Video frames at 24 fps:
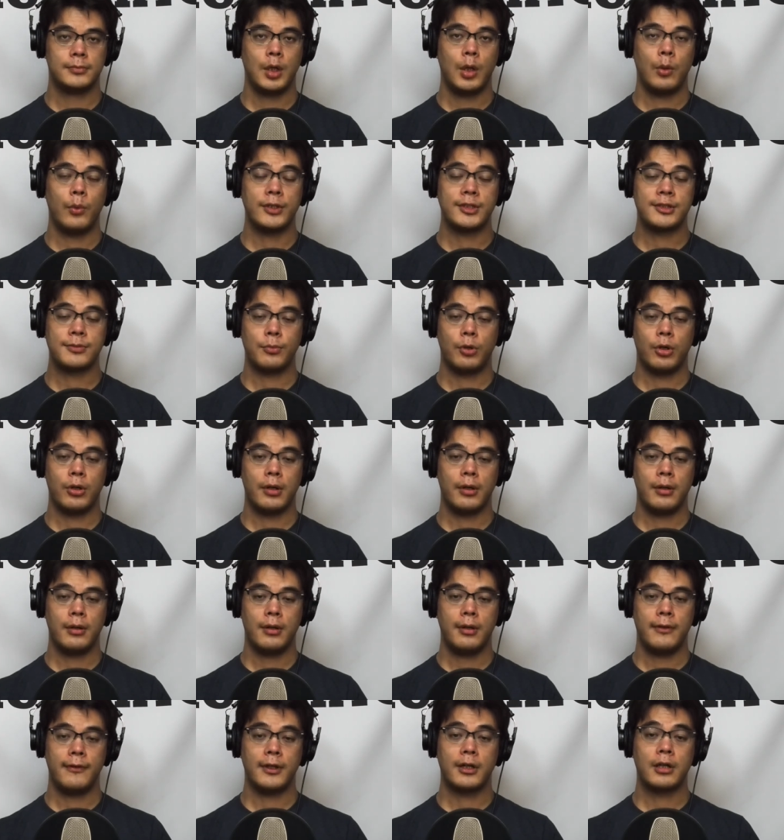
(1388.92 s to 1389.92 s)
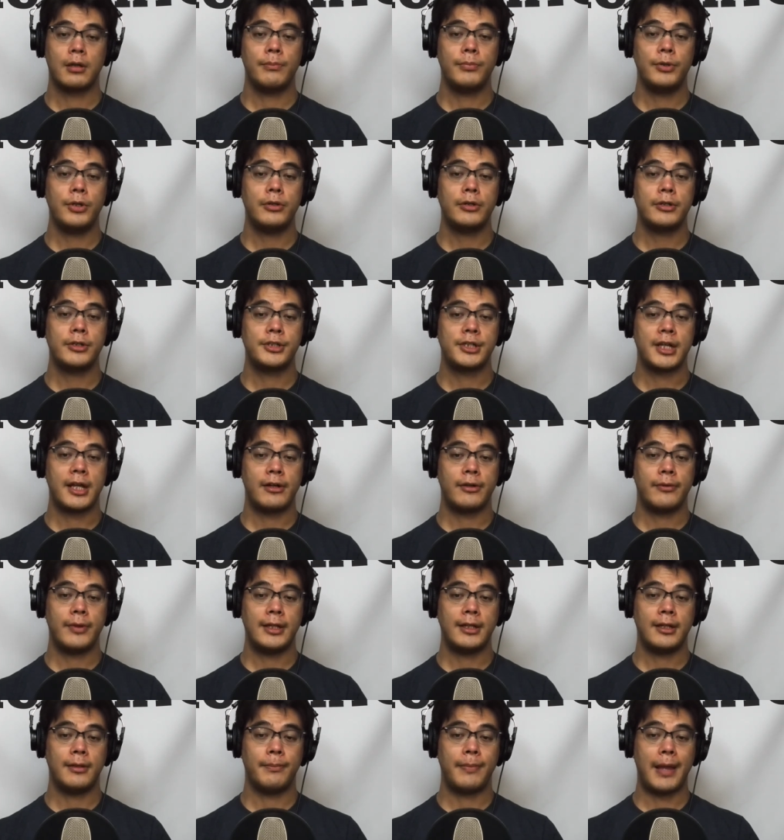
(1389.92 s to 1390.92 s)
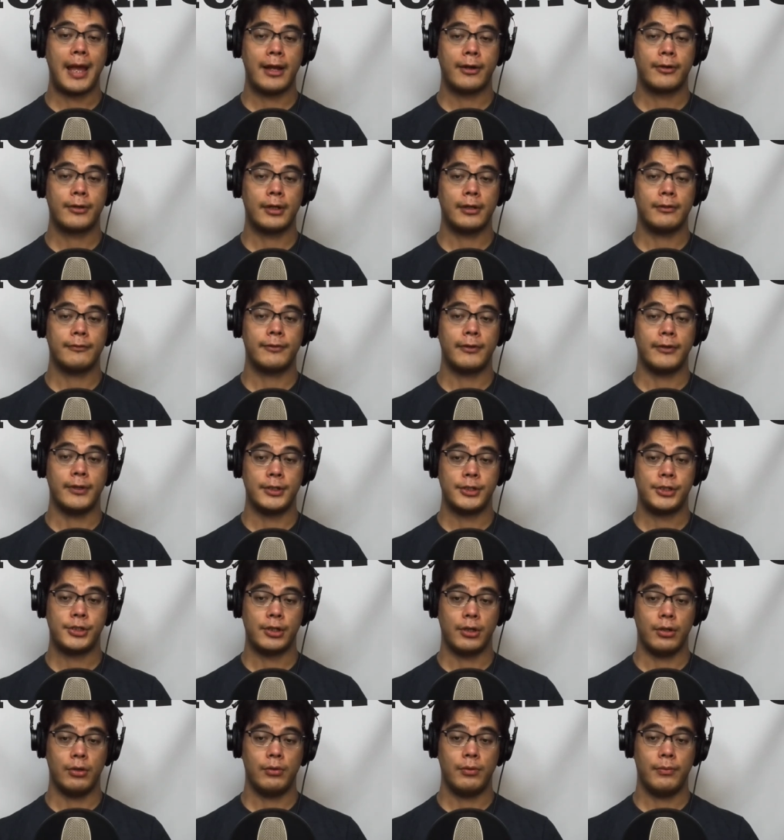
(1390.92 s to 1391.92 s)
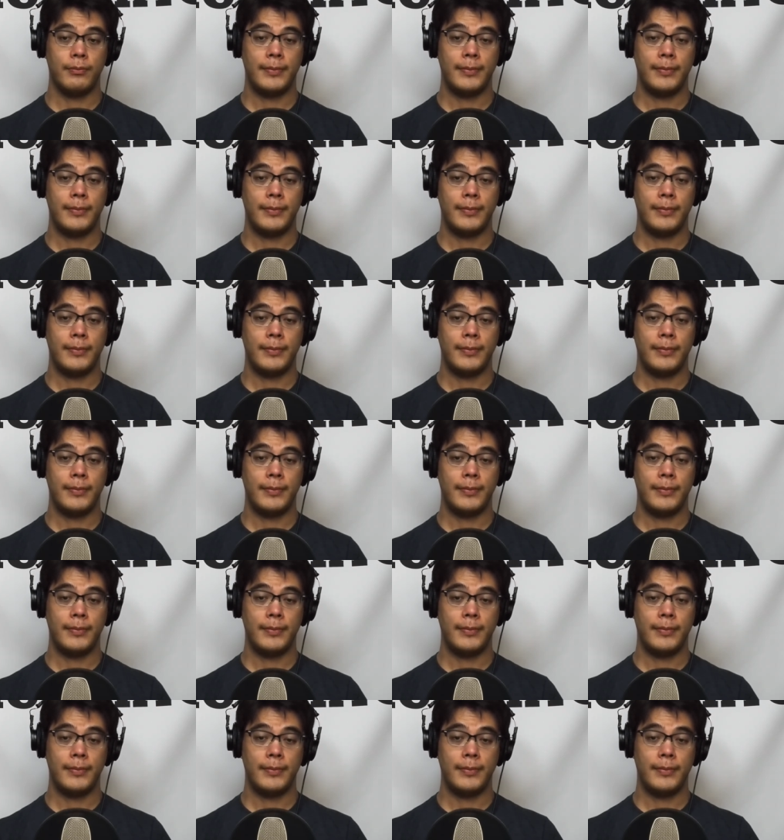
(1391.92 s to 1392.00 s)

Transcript: What's more, the computer-generated background for this show